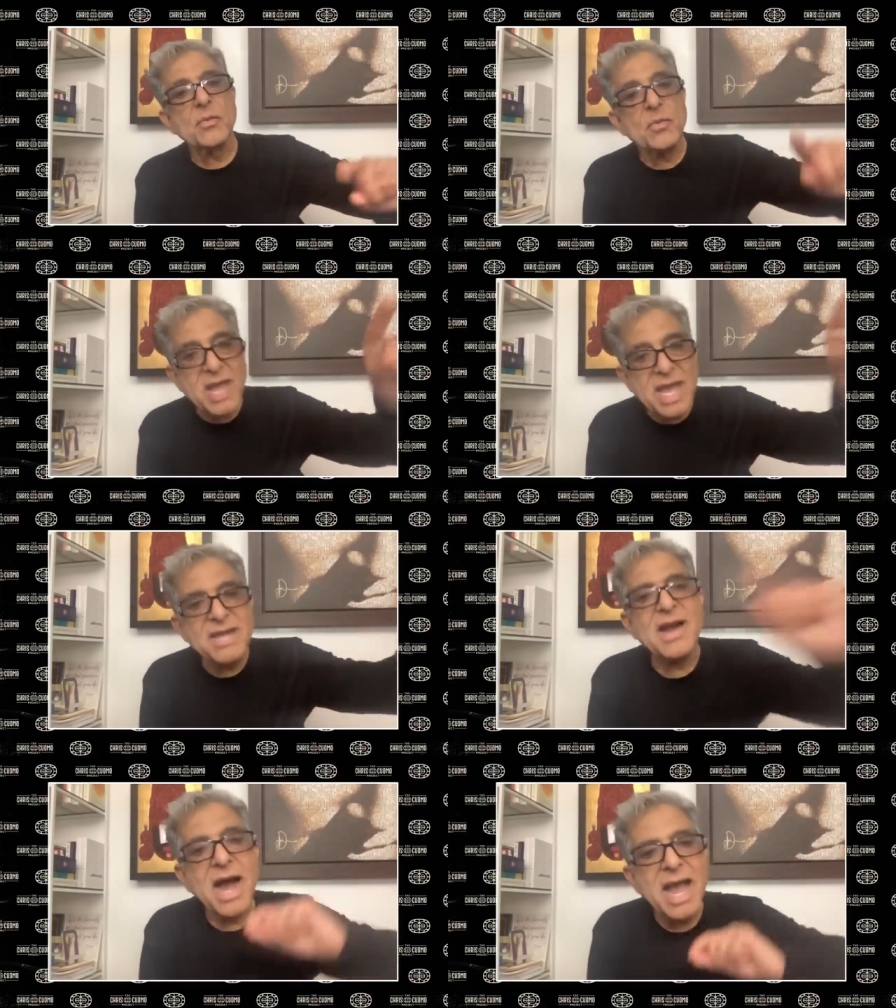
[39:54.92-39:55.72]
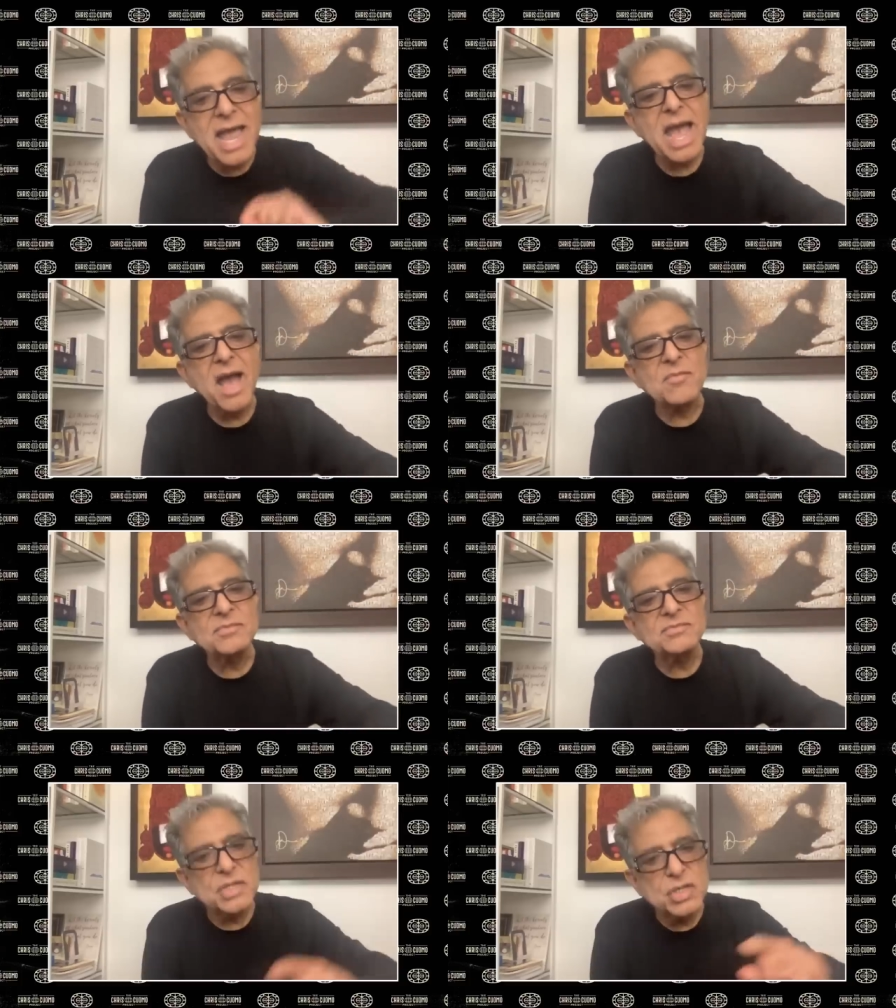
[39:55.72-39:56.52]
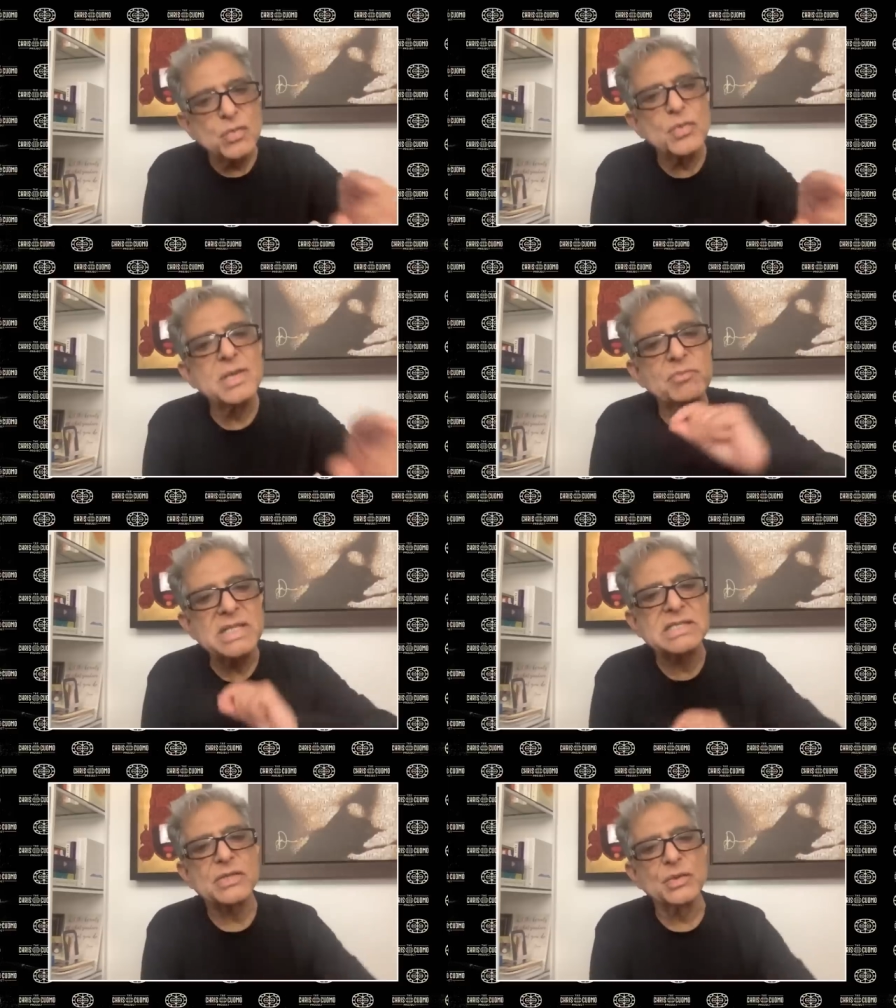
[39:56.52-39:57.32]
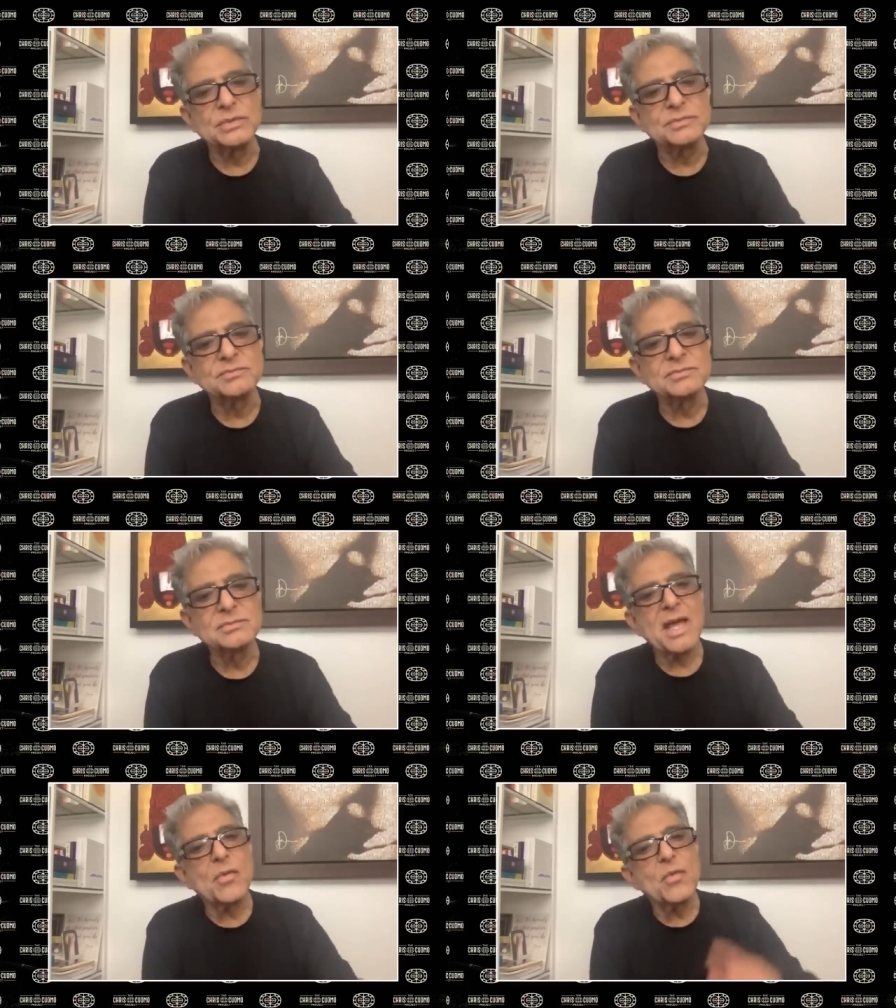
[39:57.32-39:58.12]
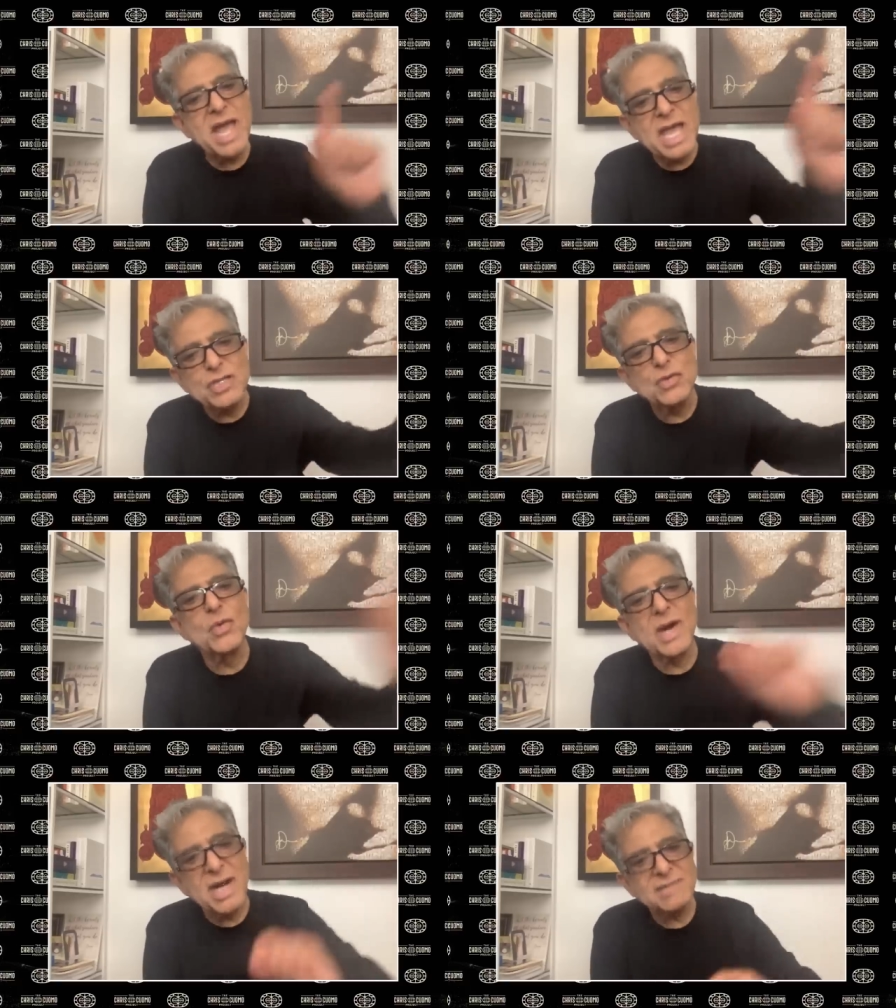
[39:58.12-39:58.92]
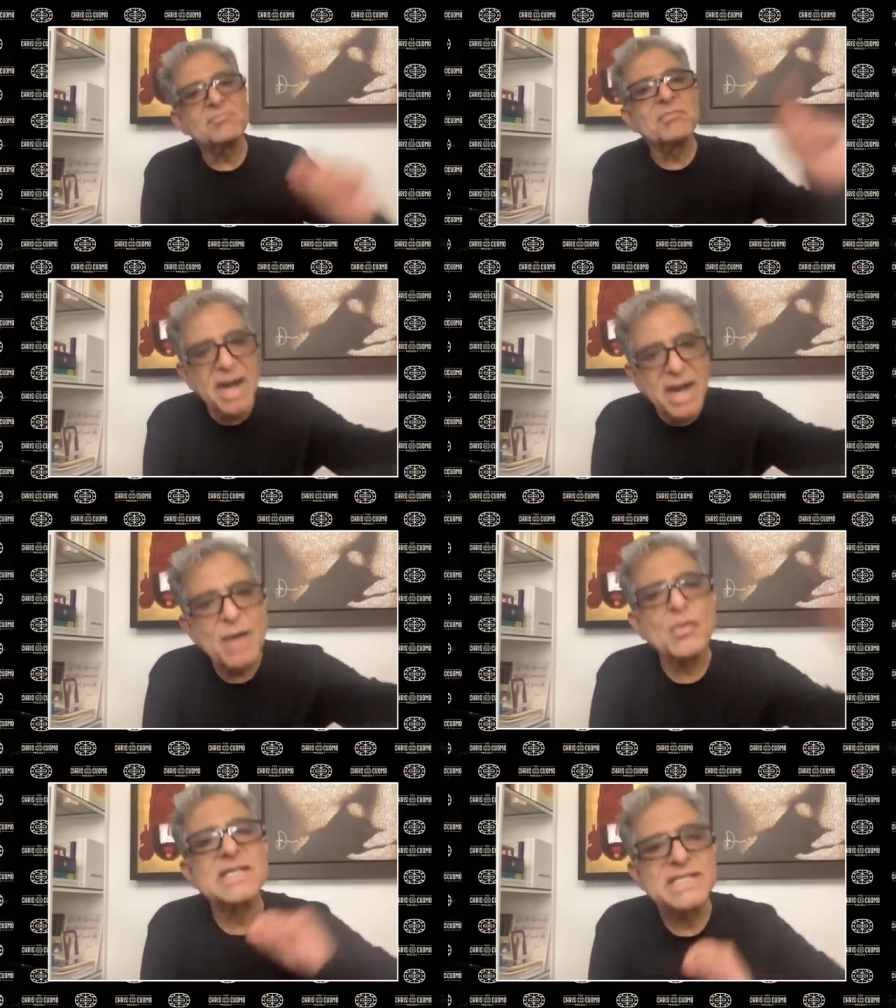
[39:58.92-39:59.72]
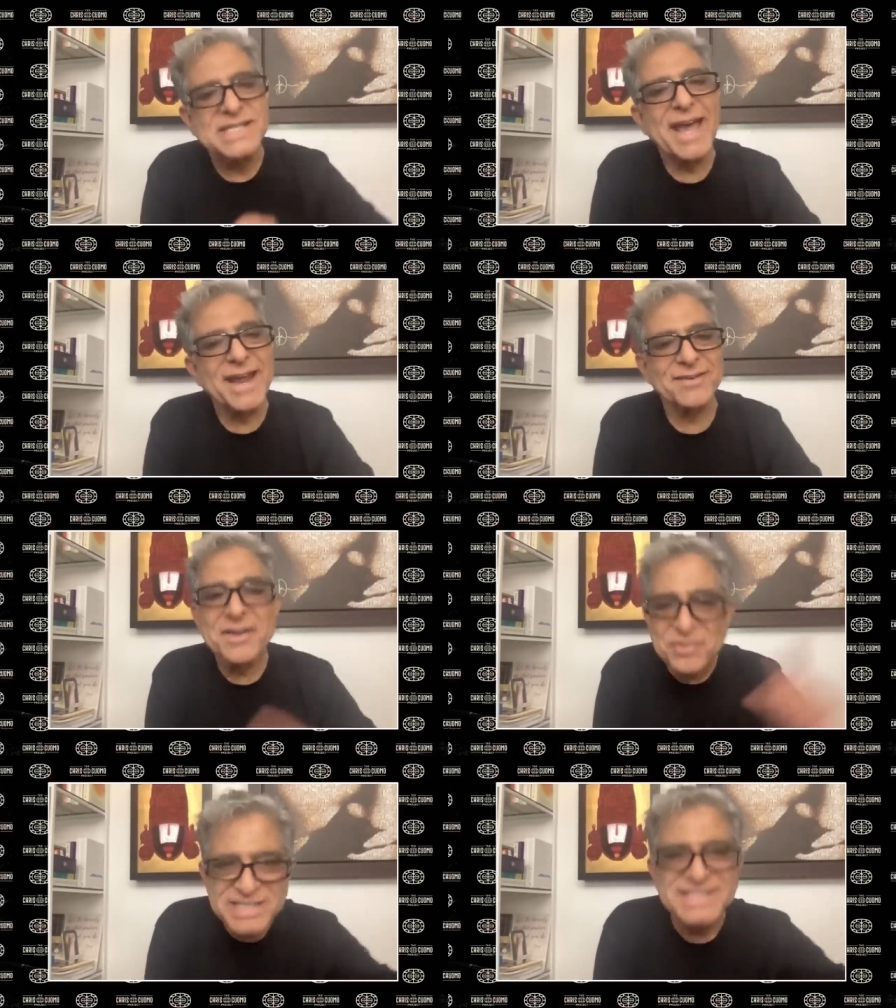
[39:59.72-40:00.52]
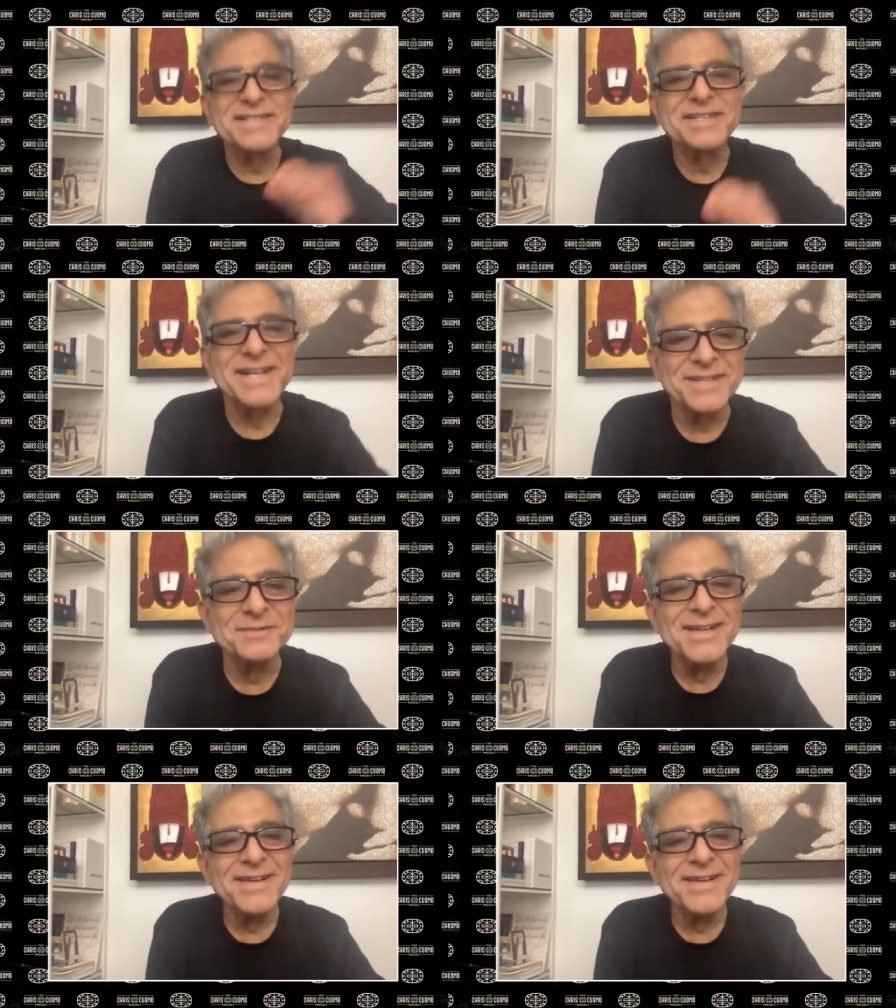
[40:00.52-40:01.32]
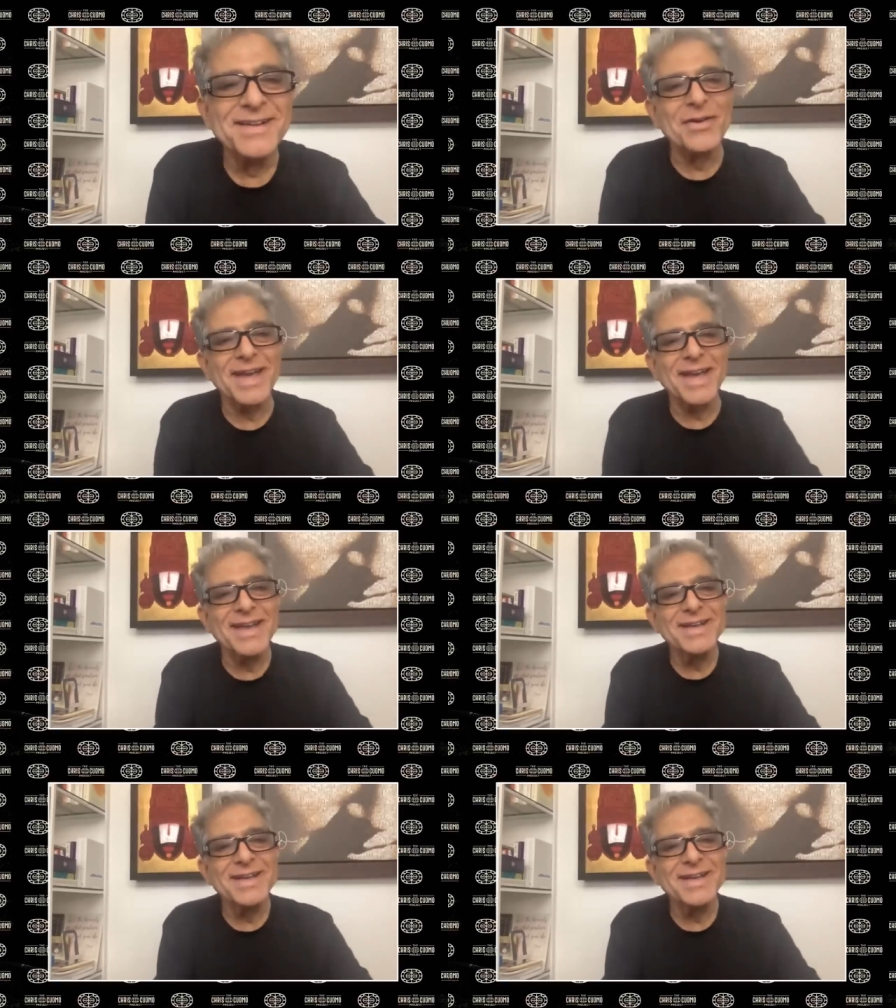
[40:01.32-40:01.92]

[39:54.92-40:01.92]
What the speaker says: where I am, you will be soon. Where you were, I was there recently. Okay,